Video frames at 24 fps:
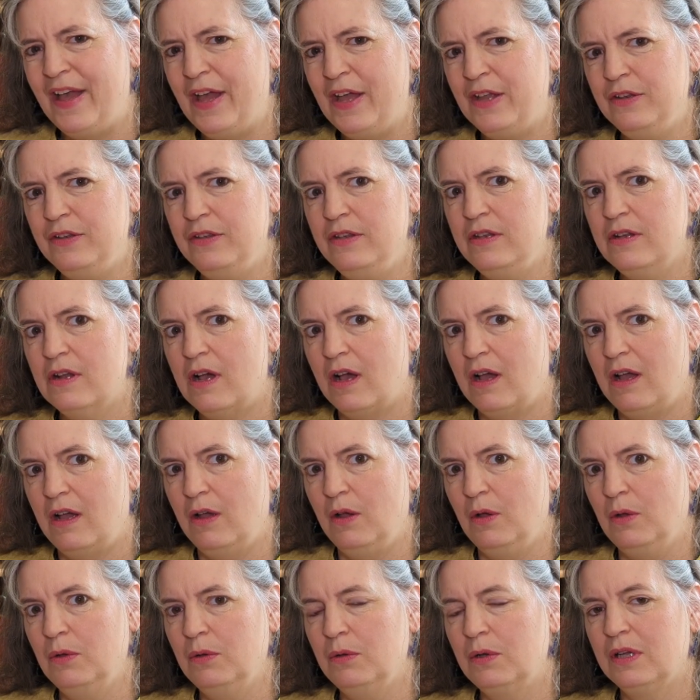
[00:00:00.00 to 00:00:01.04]

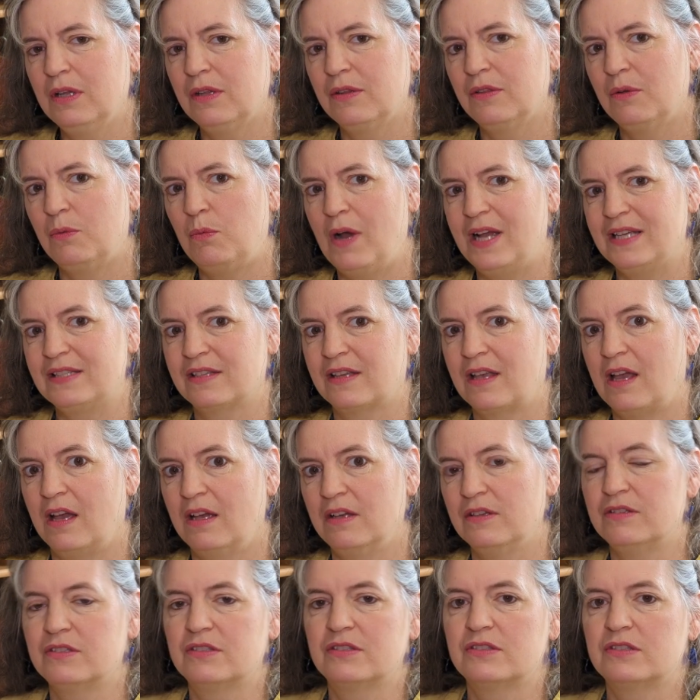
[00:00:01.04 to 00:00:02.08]
know the west
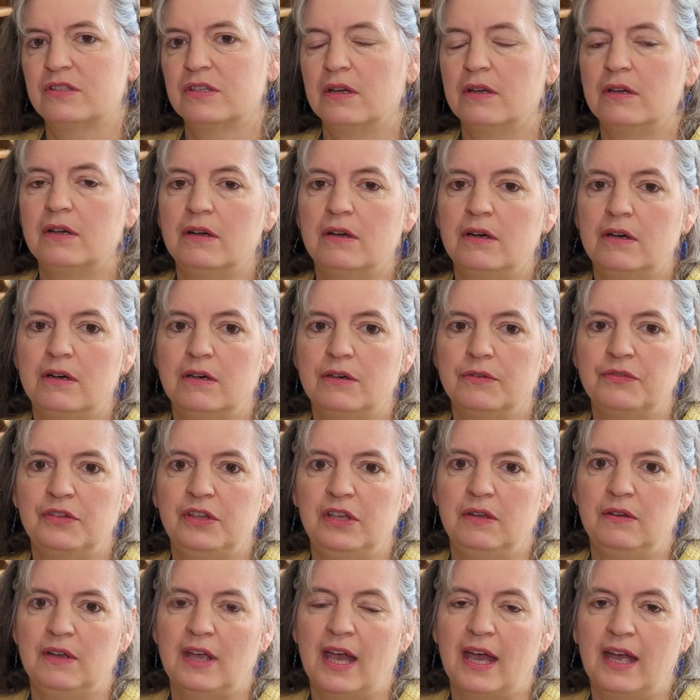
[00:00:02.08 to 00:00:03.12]
coast of the
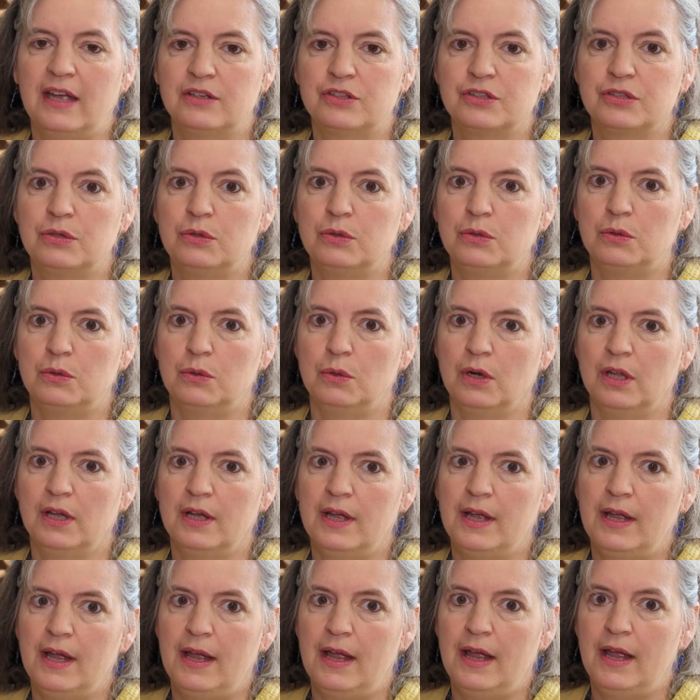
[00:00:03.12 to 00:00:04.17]
UK at all,
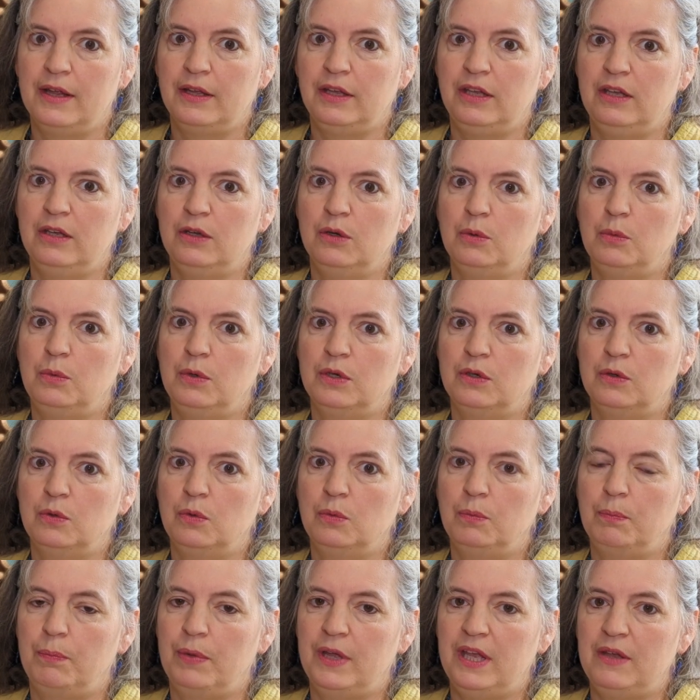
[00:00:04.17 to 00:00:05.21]
you
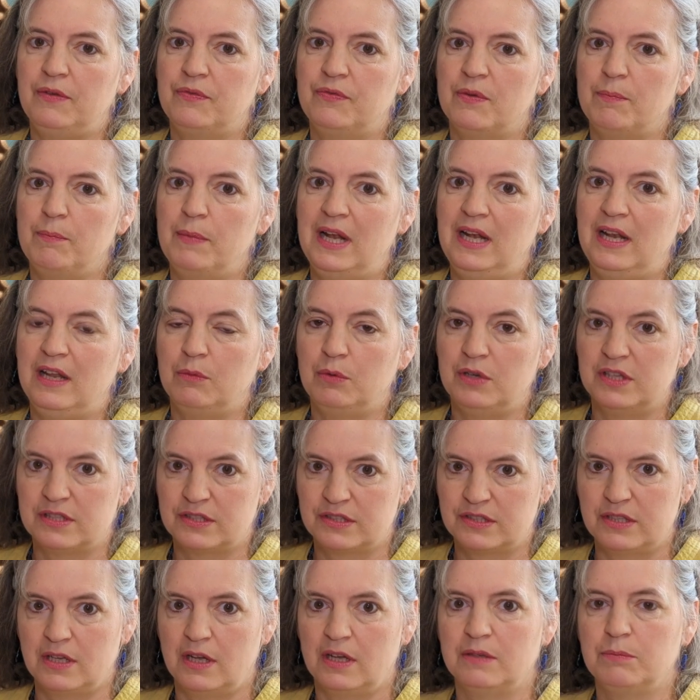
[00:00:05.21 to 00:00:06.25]
will be familiar with
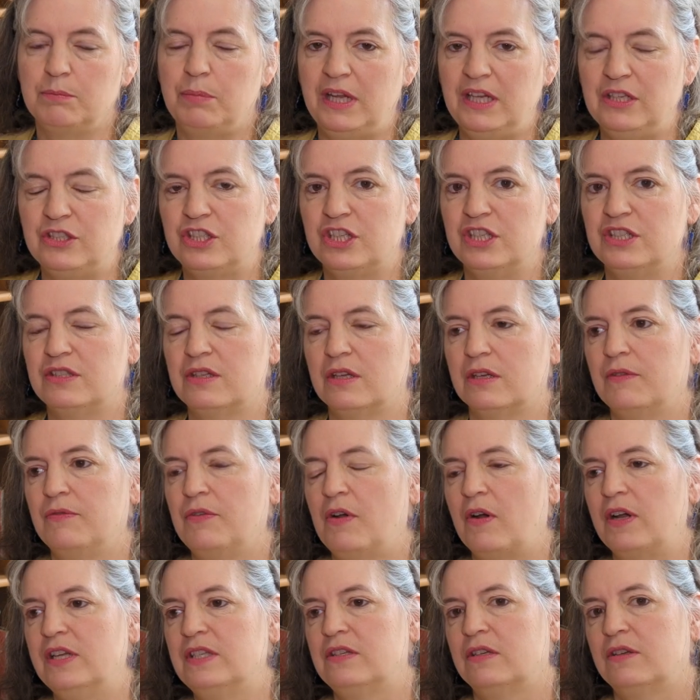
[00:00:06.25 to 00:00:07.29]
certain beaches that are
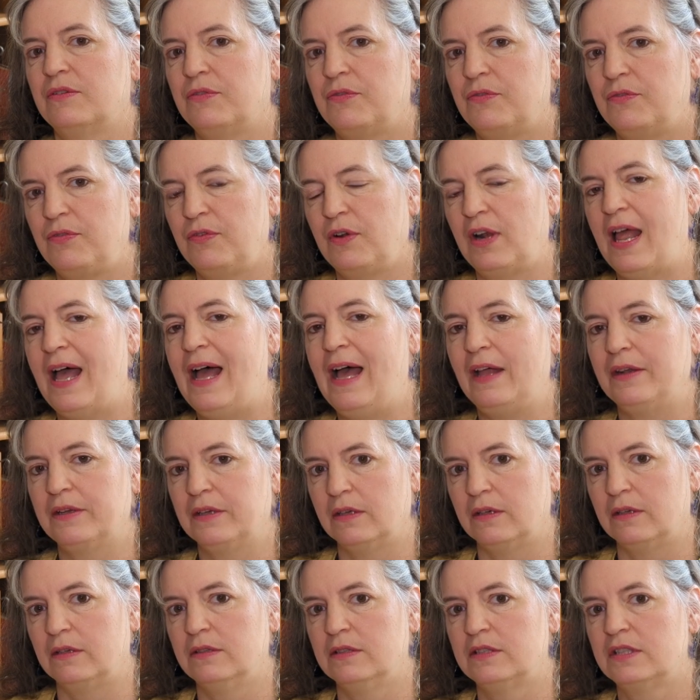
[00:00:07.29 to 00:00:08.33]
very sort of flat,
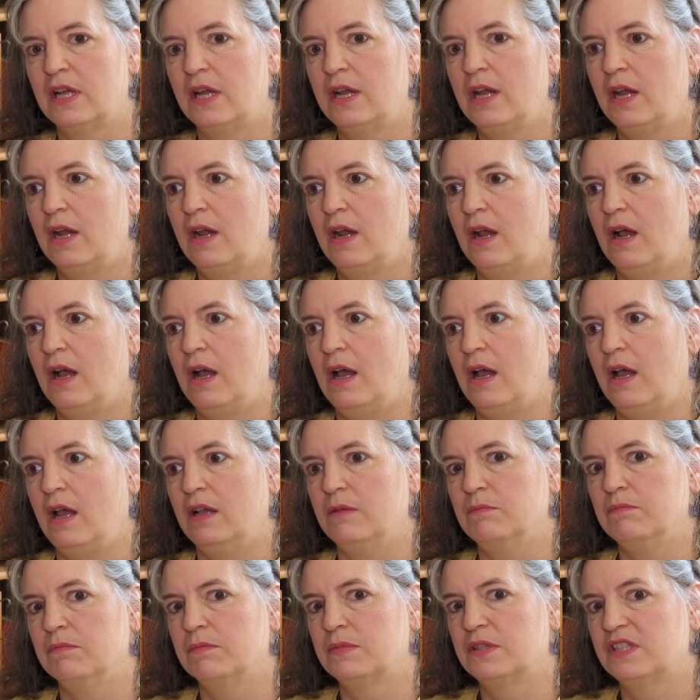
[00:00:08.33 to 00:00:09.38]

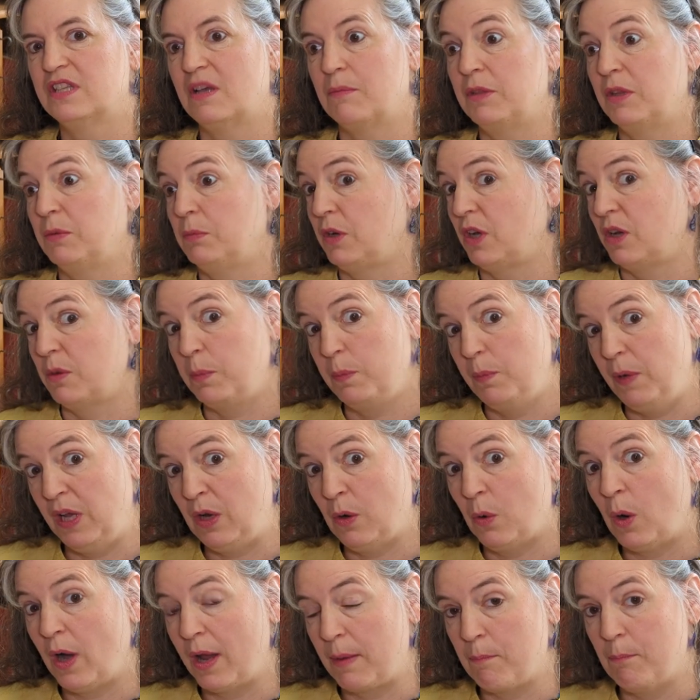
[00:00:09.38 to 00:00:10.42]
and some of them could be
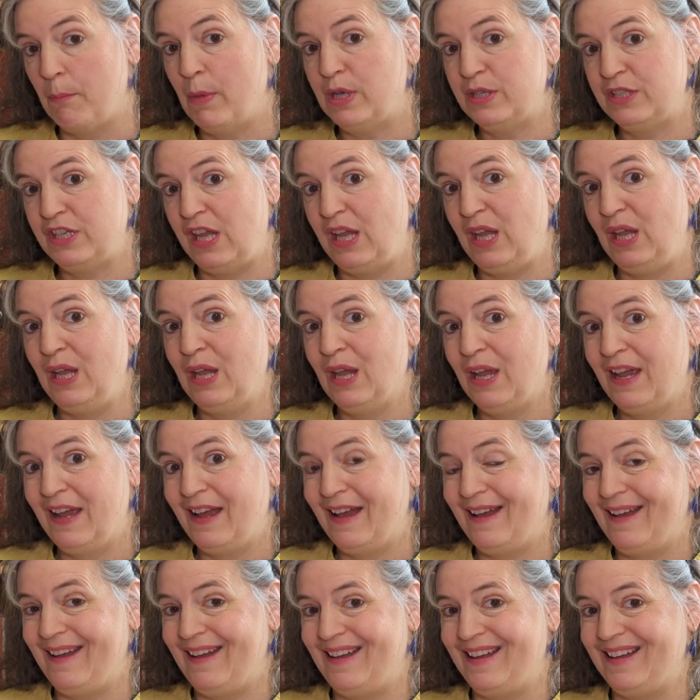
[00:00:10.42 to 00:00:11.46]
quite muddy.
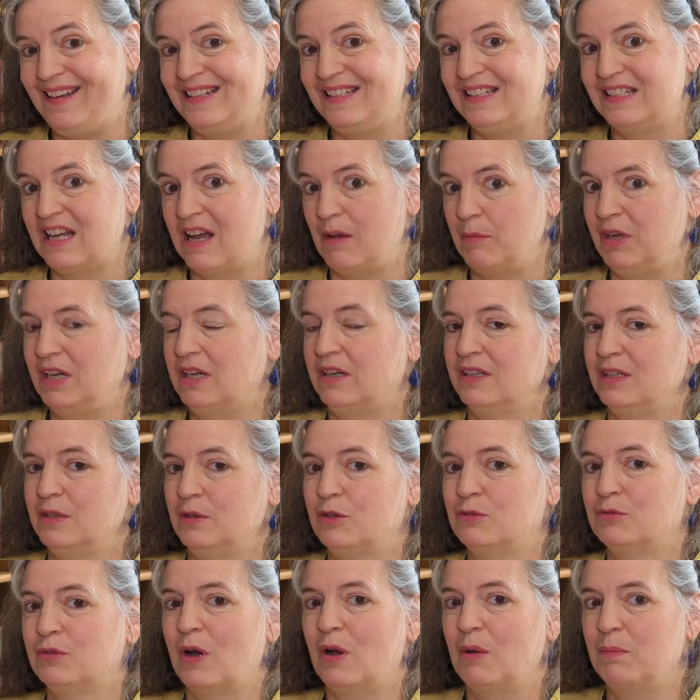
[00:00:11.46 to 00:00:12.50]
And I mean, I
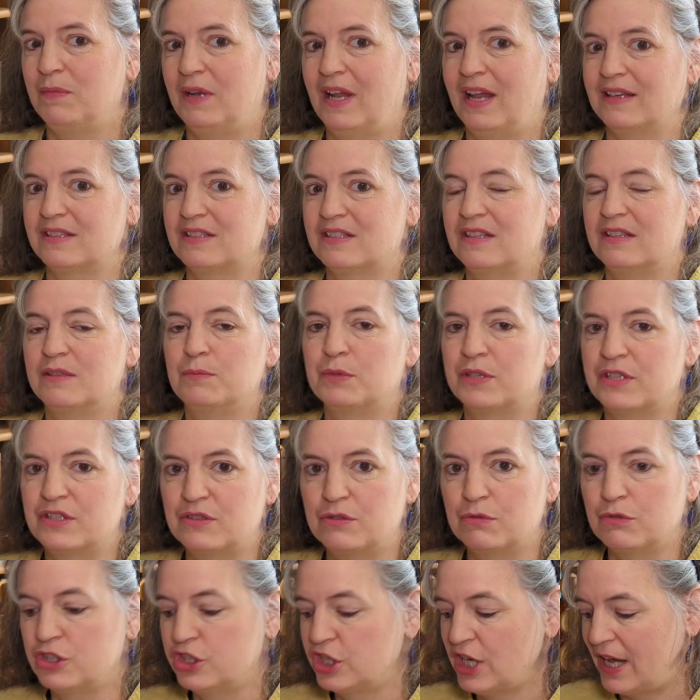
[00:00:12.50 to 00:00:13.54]
grew up next to the
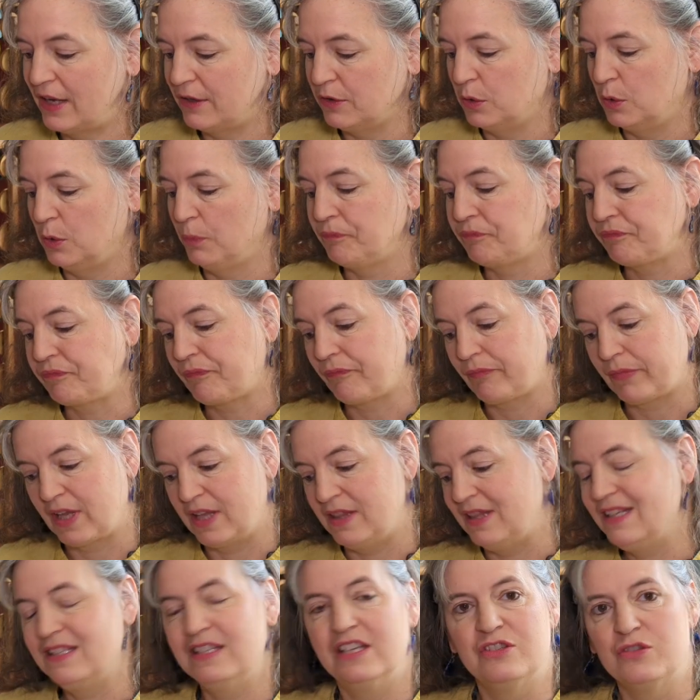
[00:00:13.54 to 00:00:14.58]
Bristol Channel, and
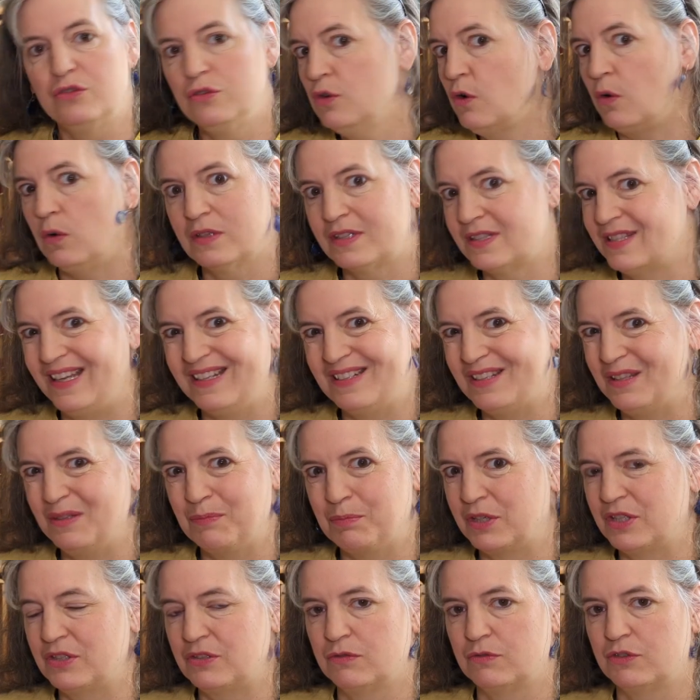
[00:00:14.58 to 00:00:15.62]
this is not set at the
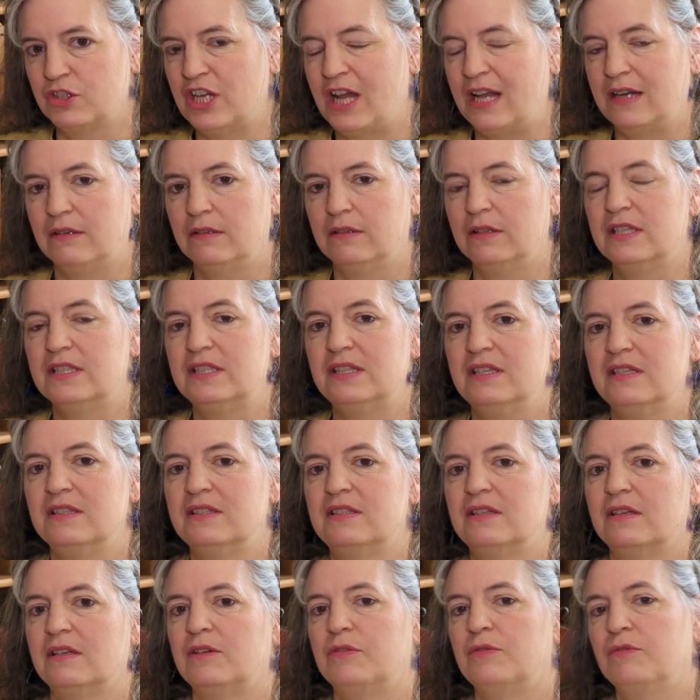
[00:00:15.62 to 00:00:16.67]
Bristol Channel. This is
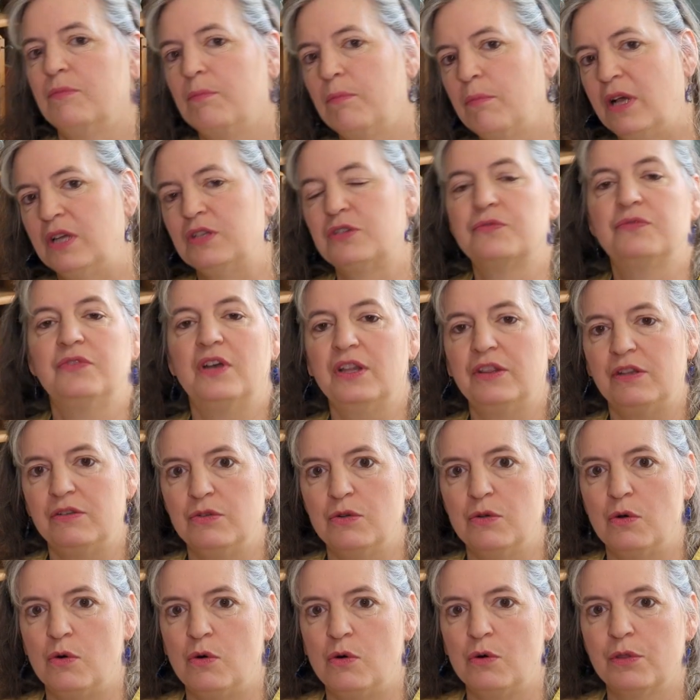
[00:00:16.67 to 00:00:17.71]
sort of much further
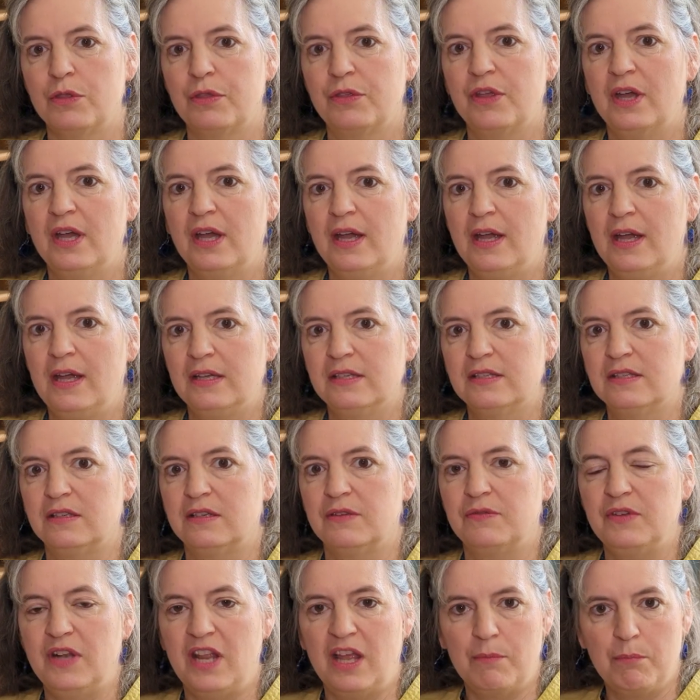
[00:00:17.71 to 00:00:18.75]
north, sort
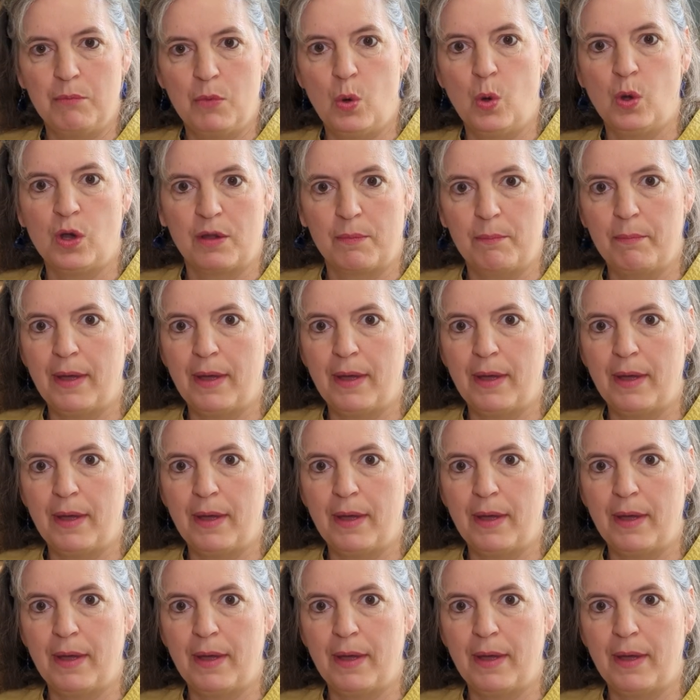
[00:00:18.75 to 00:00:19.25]
of near Morecambe